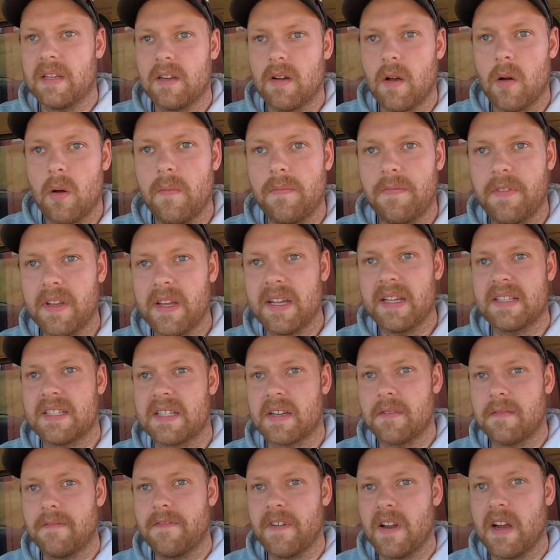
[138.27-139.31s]
Hopefully it's
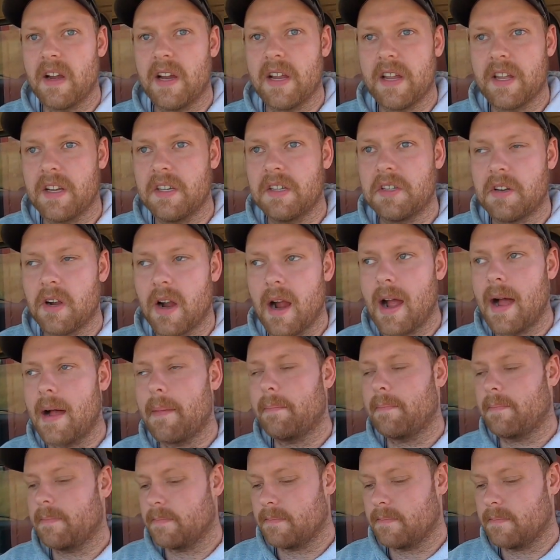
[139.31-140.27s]
a very good crop,